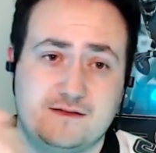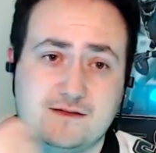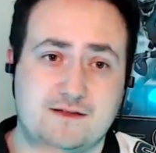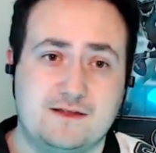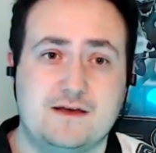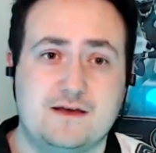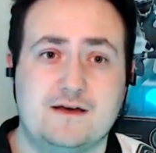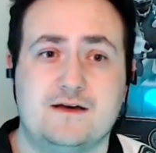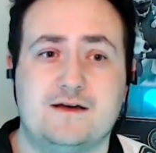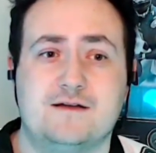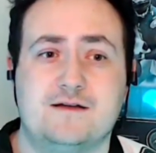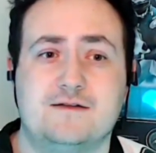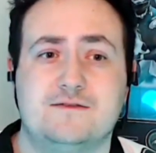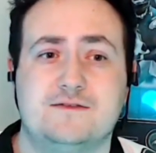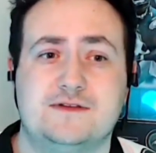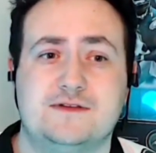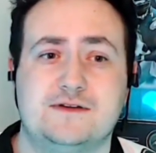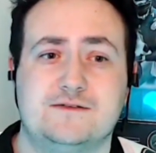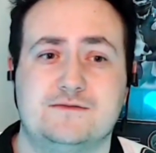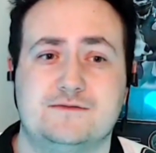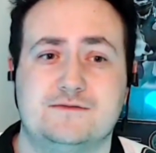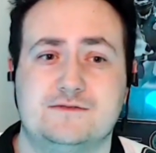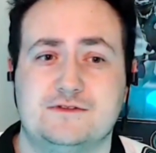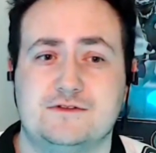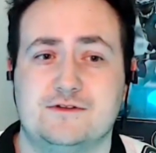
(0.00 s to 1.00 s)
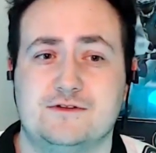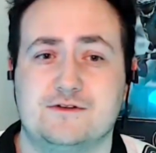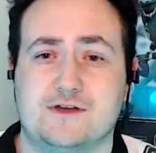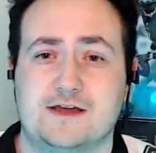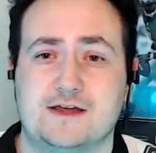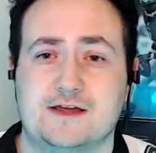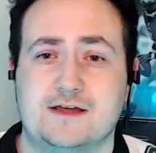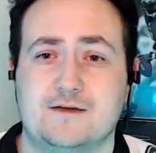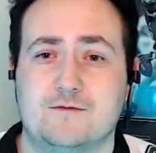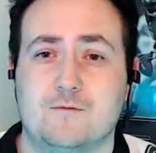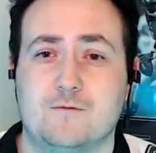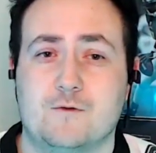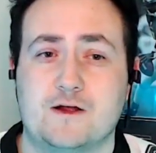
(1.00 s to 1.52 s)
Uh, they're
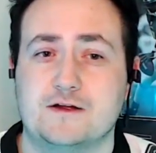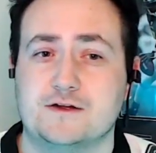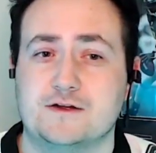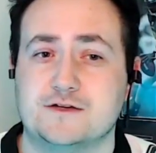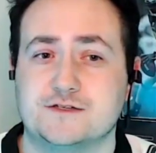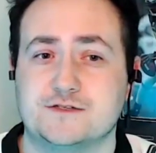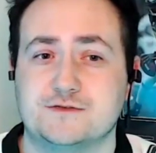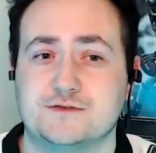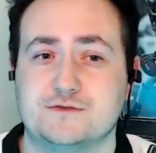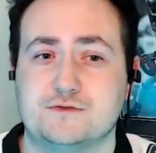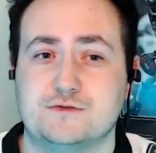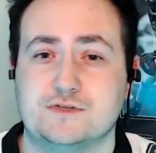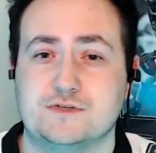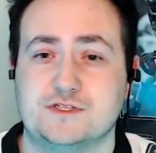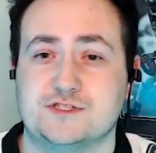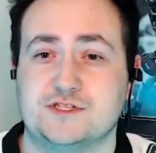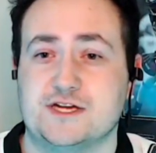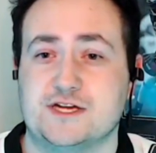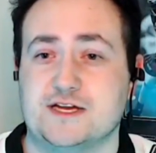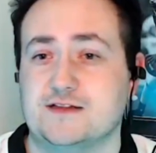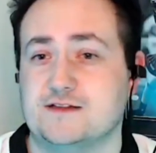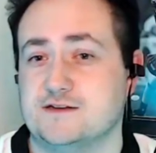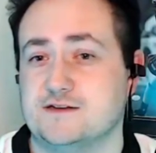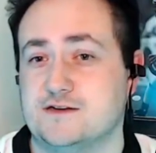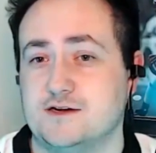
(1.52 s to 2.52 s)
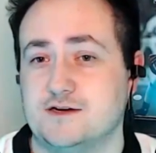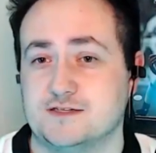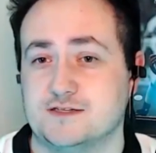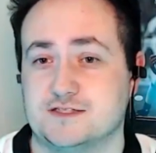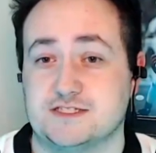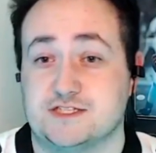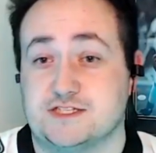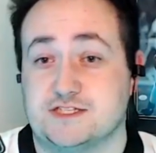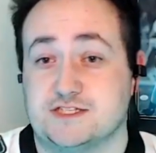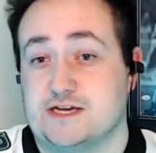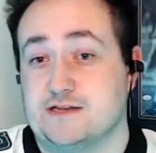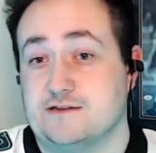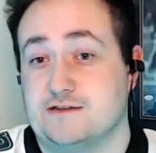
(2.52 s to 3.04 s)
looking where's where's Jalen Hurts?
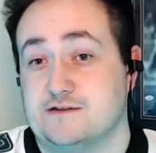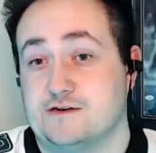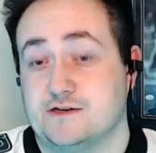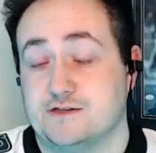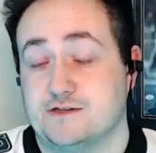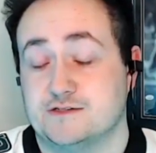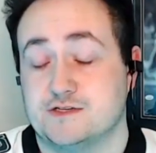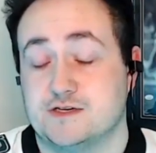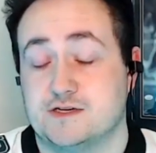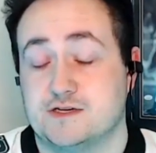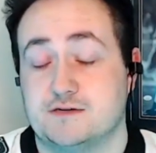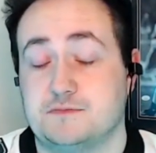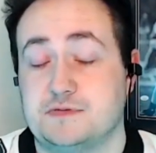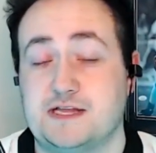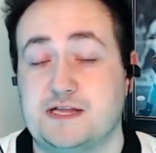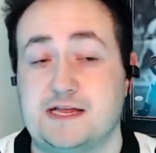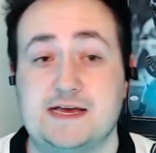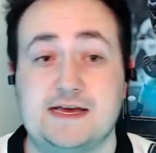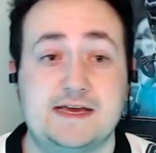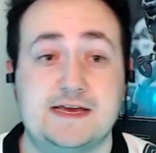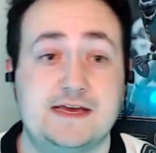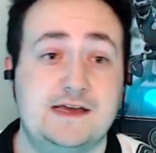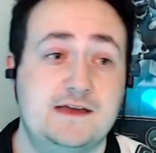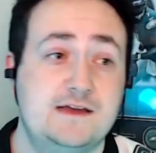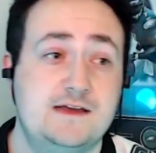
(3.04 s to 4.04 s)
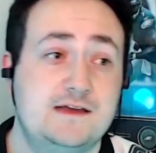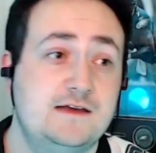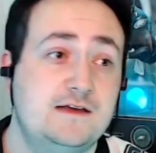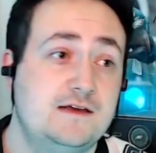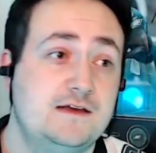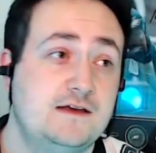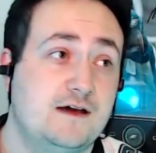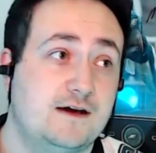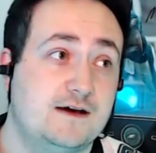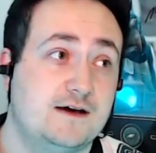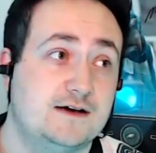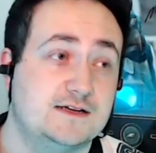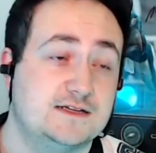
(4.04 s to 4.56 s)
Is Jalen Hurts going to play?
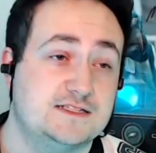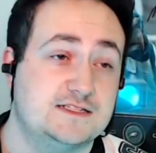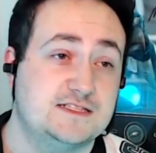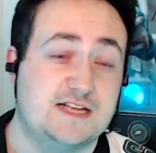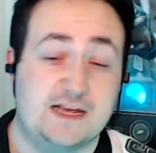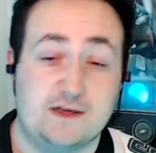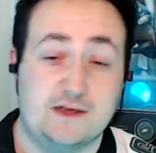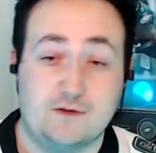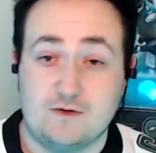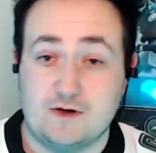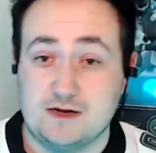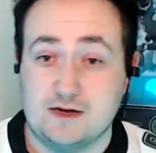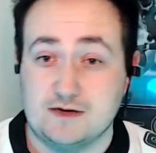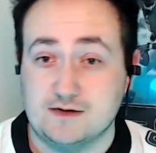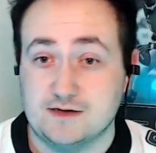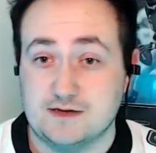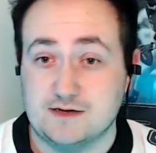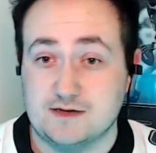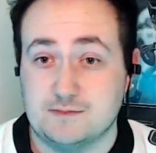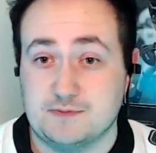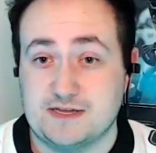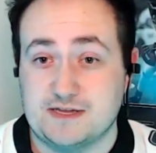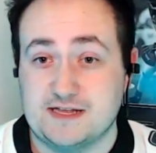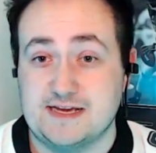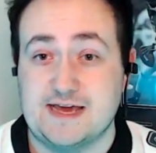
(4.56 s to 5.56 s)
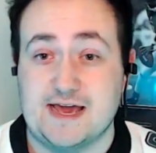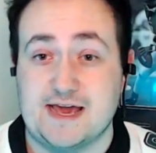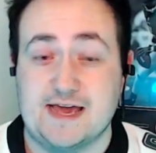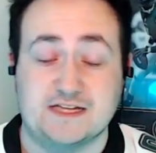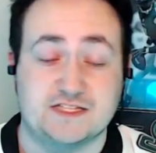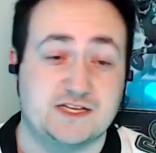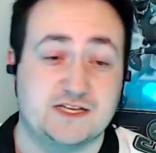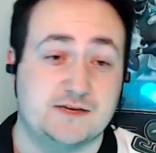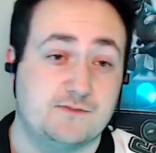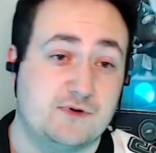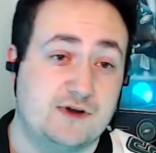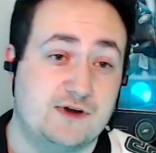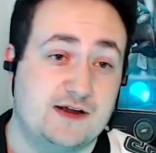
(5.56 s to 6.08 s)
Uh, is Saquon going to play?
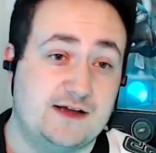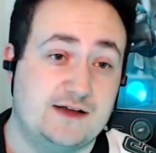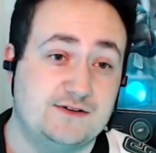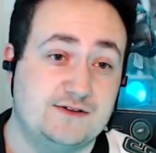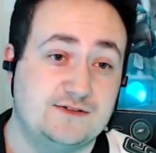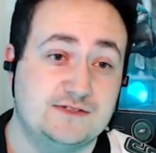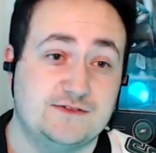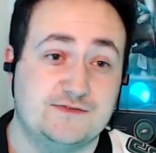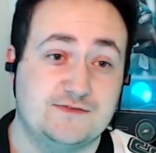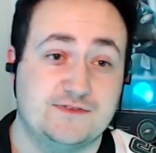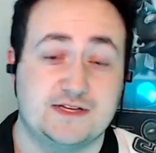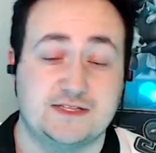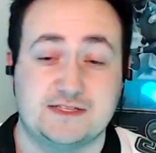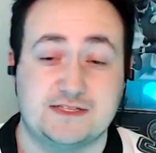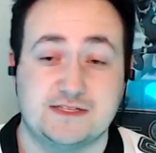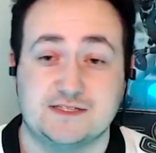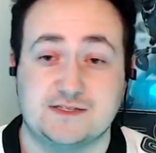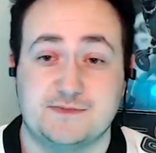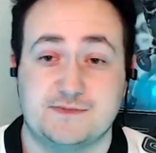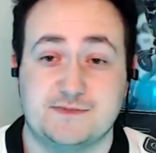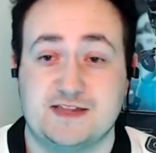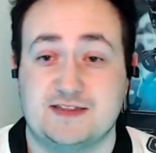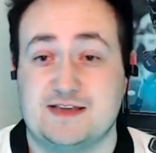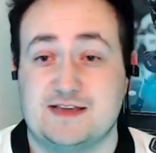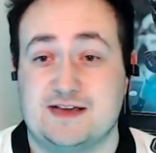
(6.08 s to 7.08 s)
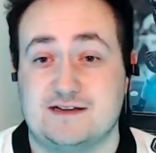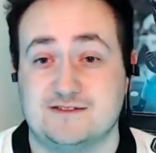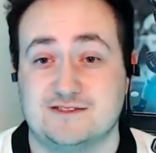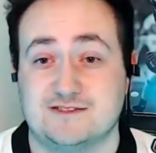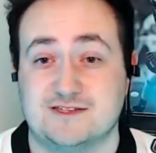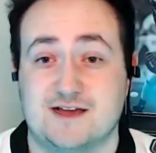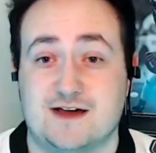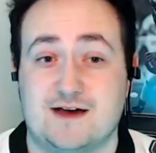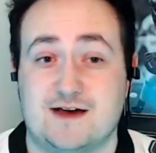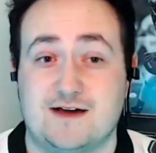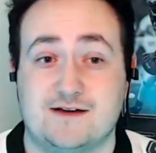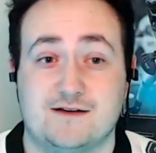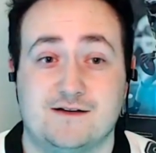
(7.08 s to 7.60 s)
AJ Brown, DeVonta Smith, Dallas
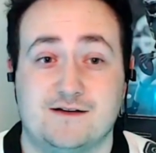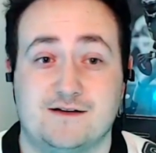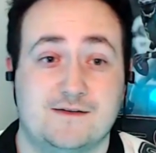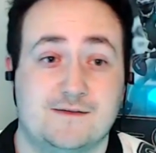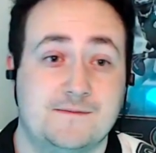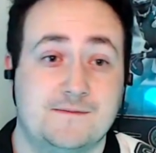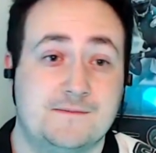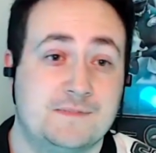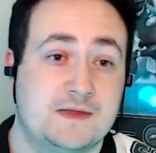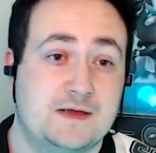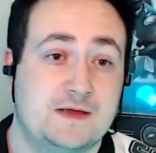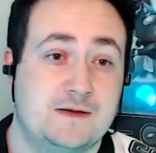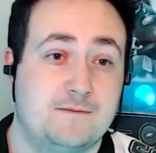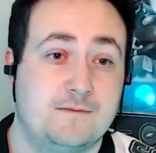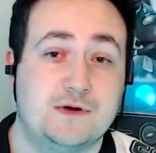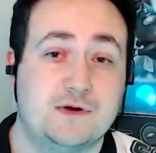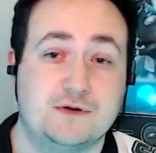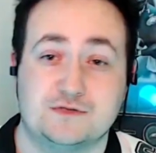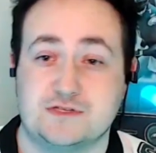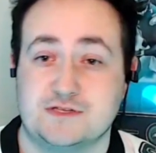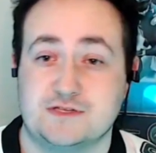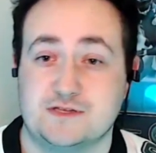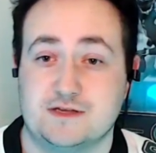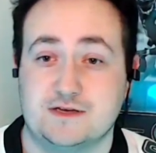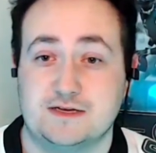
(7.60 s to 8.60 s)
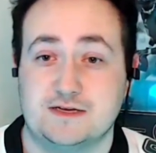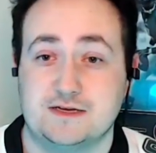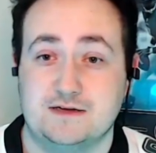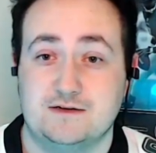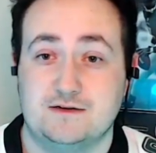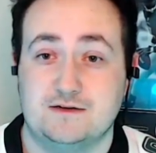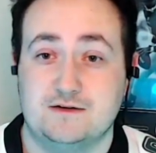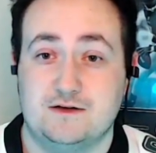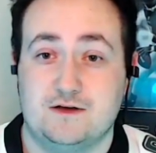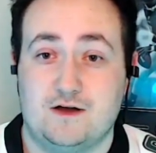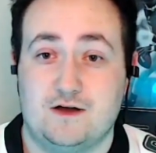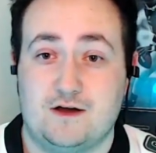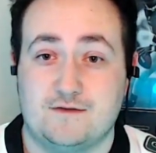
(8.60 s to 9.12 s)
Goedert, most of the
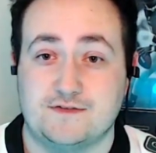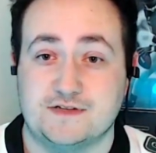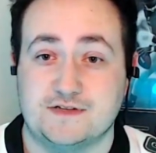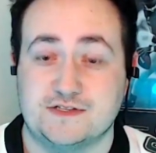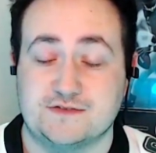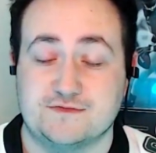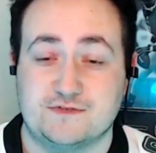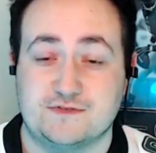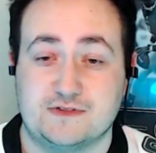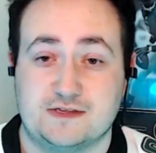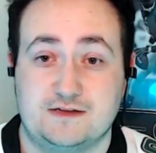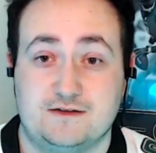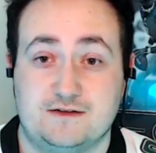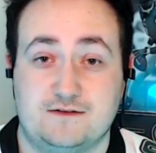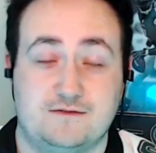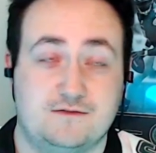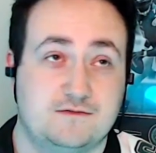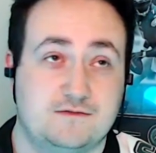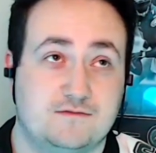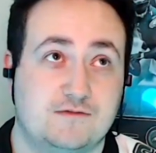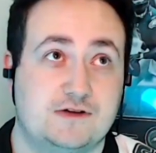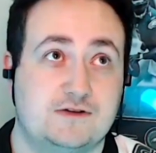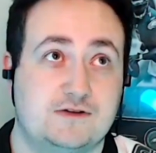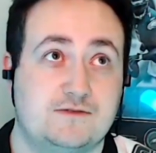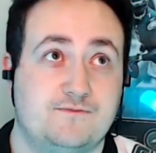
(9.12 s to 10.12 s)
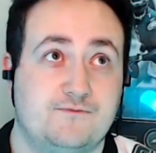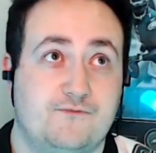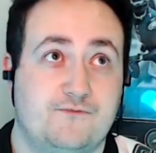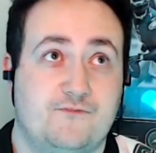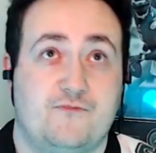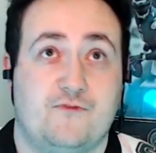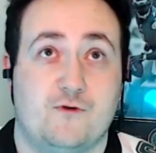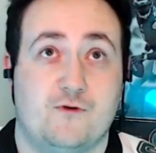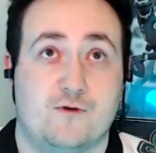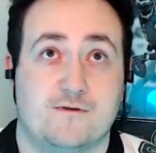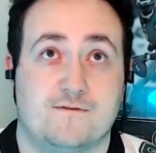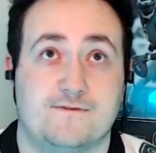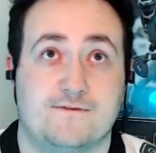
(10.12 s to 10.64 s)
offensive, well,
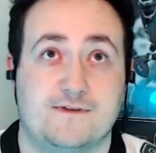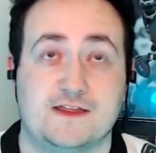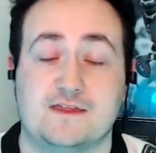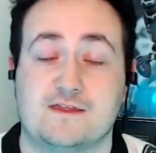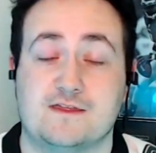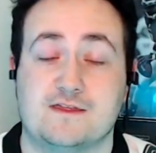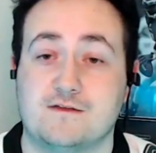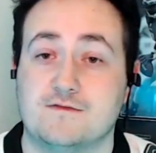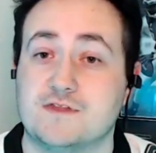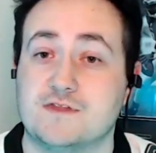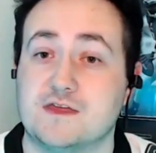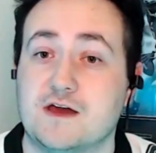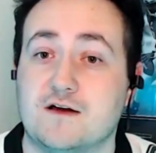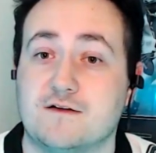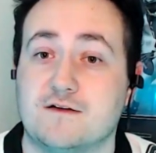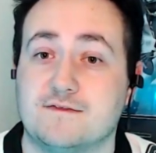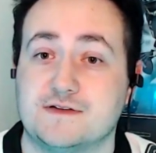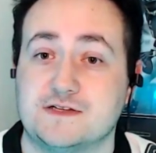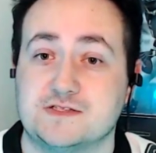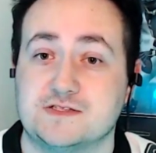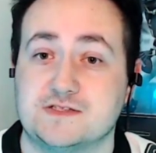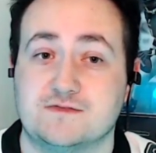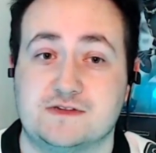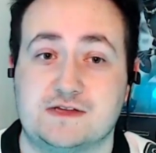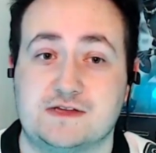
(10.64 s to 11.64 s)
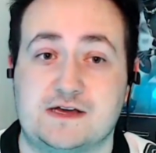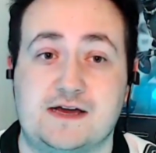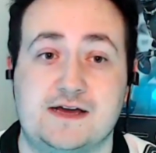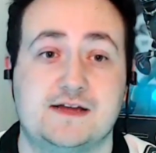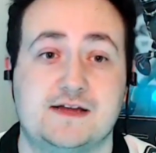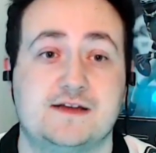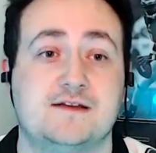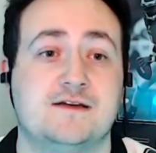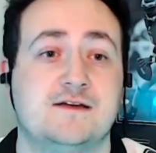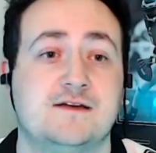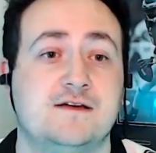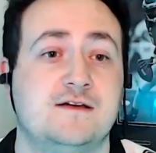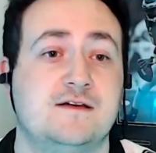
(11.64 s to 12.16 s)
four fifths of the offensive
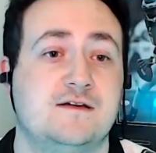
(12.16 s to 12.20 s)
line.